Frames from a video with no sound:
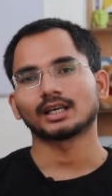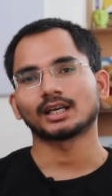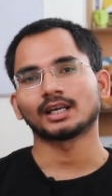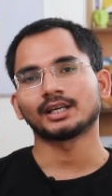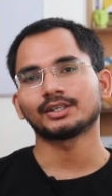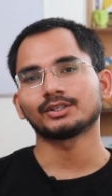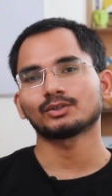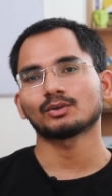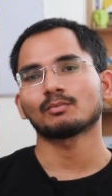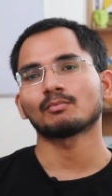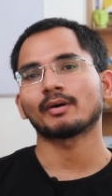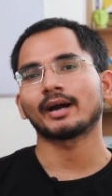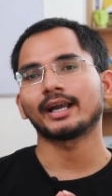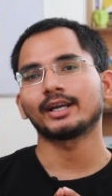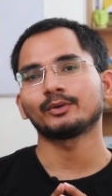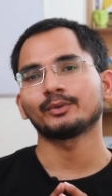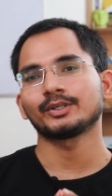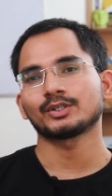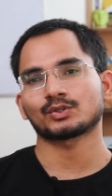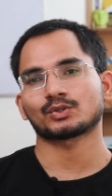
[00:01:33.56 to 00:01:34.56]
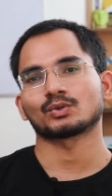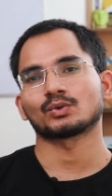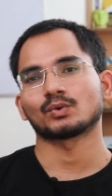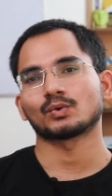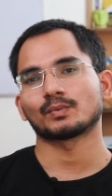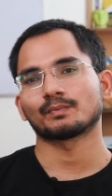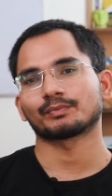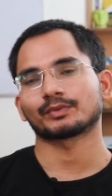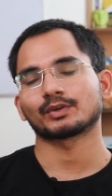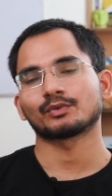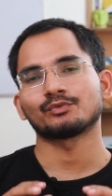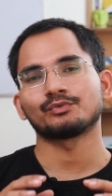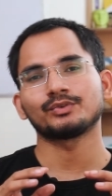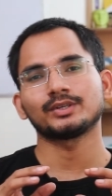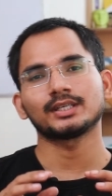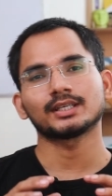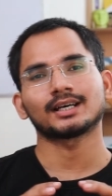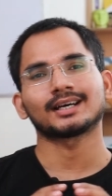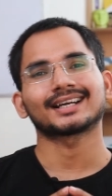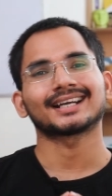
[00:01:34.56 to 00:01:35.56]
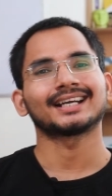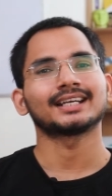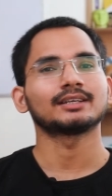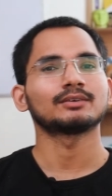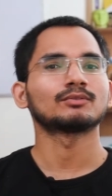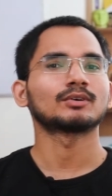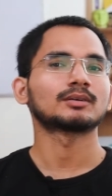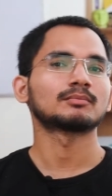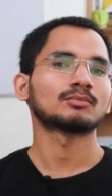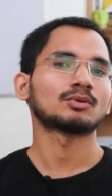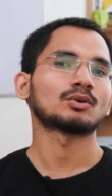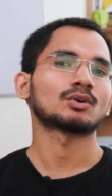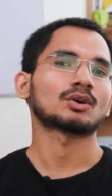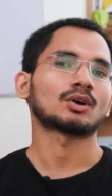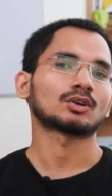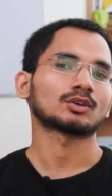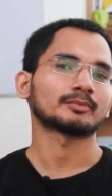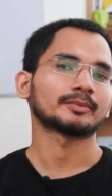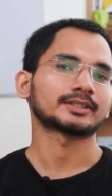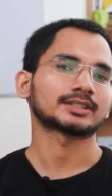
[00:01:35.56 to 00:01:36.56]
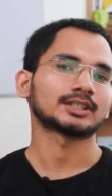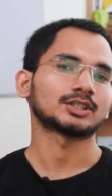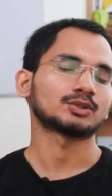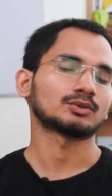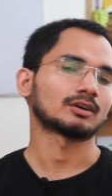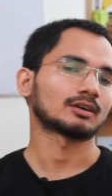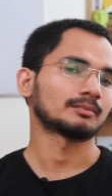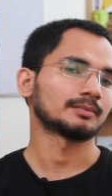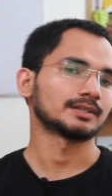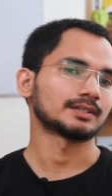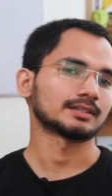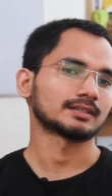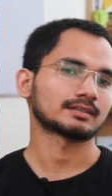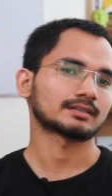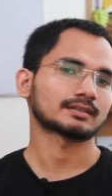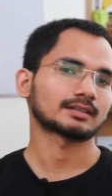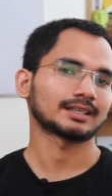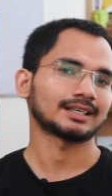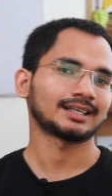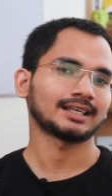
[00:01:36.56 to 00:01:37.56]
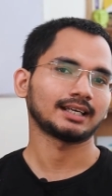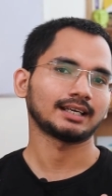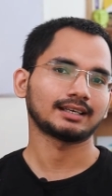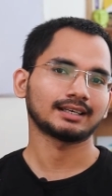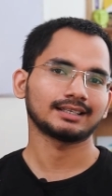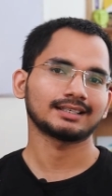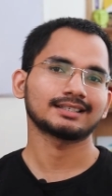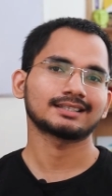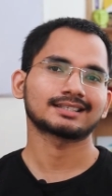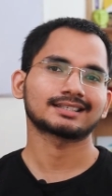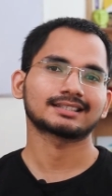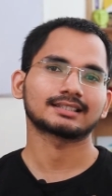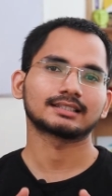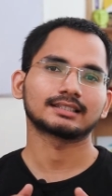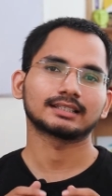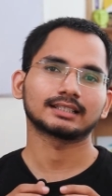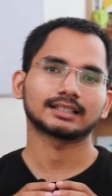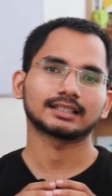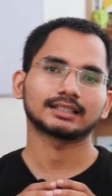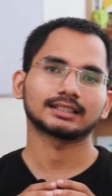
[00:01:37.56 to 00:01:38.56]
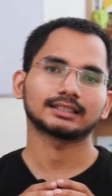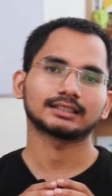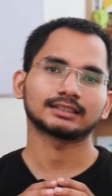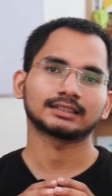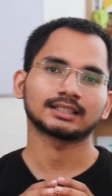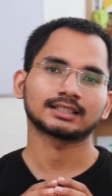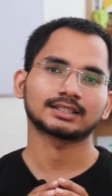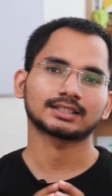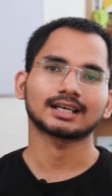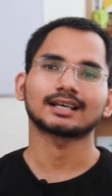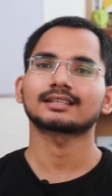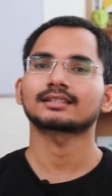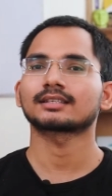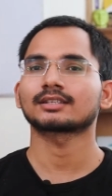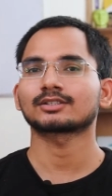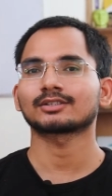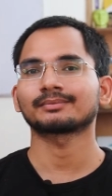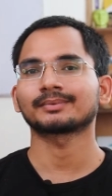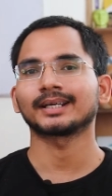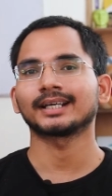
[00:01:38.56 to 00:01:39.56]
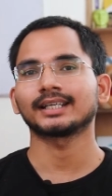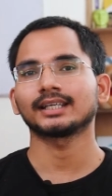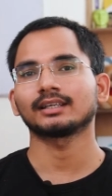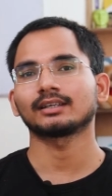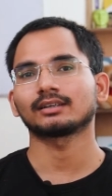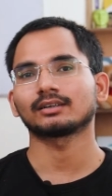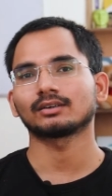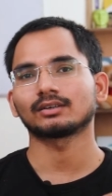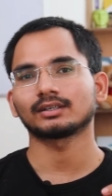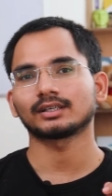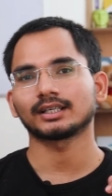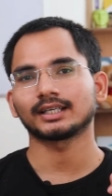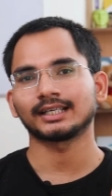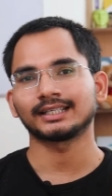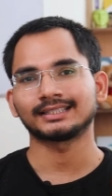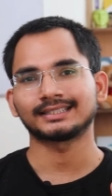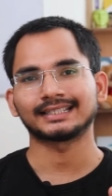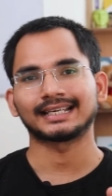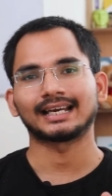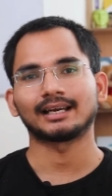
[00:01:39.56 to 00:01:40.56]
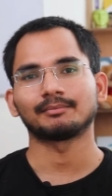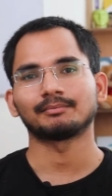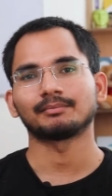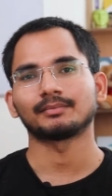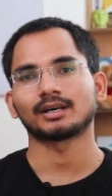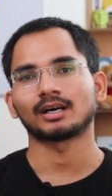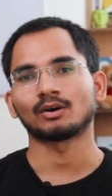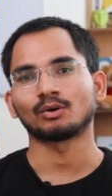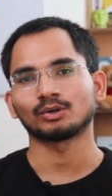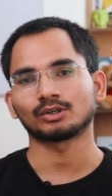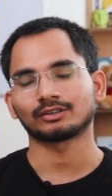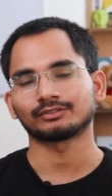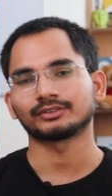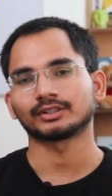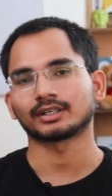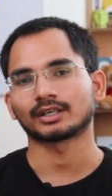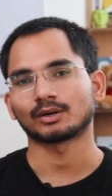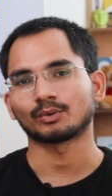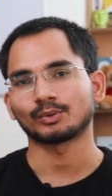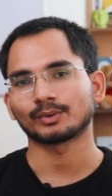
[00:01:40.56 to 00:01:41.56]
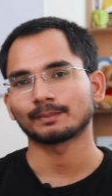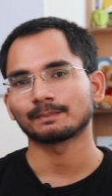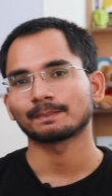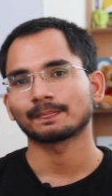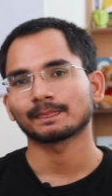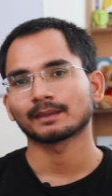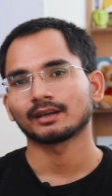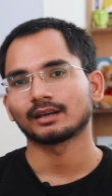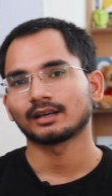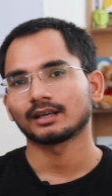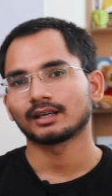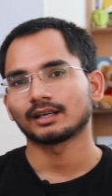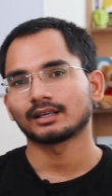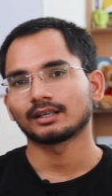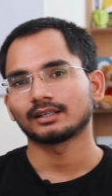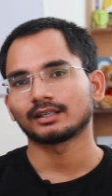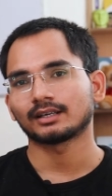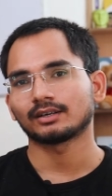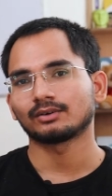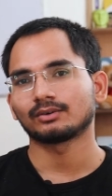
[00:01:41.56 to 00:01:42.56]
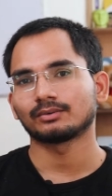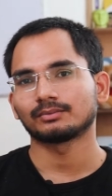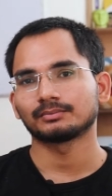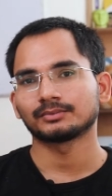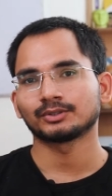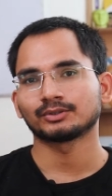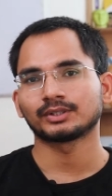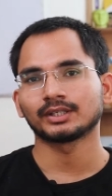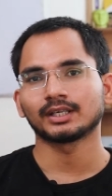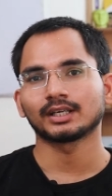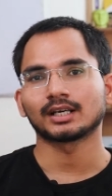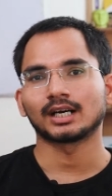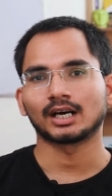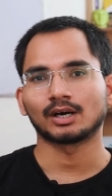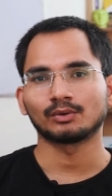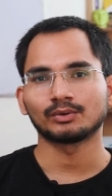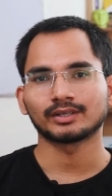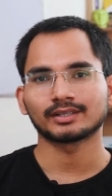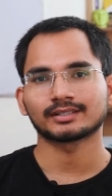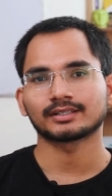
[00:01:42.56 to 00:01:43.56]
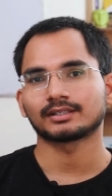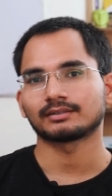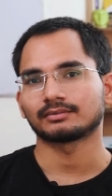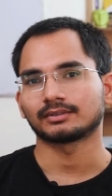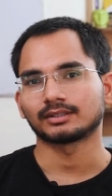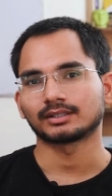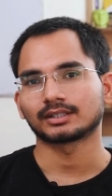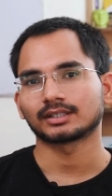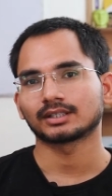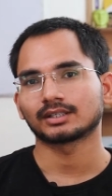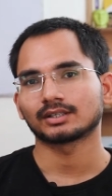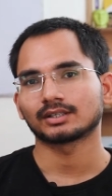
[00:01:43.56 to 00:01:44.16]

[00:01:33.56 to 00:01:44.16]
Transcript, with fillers: And you know, by doing so, we are adding one more automation to our business. It increases the chances of getting a jam out of the crowd. Now you think, how does it work?